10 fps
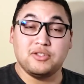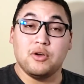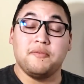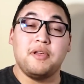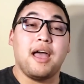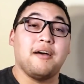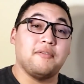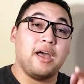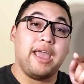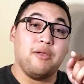So if you
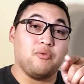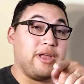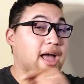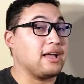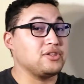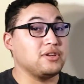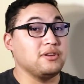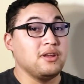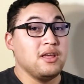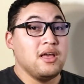have a
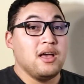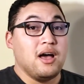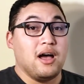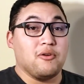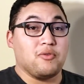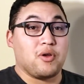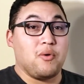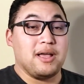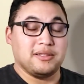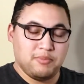reaction
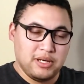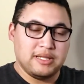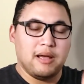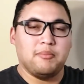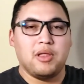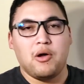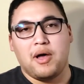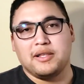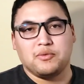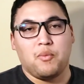request, put it down below
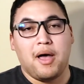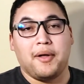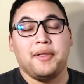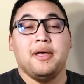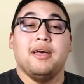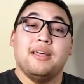as well.